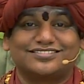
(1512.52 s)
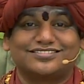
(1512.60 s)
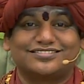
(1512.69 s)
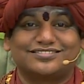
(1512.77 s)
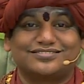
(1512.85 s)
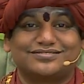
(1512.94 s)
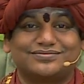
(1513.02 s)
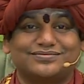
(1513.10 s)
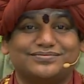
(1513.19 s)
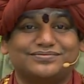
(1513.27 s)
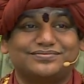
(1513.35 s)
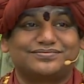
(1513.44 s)

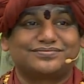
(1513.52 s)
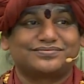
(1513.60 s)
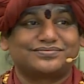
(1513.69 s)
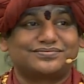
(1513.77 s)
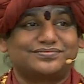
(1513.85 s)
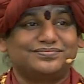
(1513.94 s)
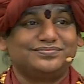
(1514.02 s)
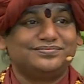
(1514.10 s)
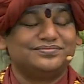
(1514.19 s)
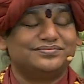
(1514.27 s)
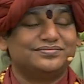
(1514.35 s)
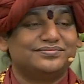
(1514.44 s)

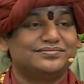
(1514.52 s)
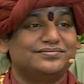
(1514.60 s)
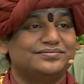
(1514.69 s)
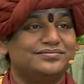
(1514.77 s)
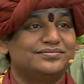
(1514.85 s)
(no one is talking)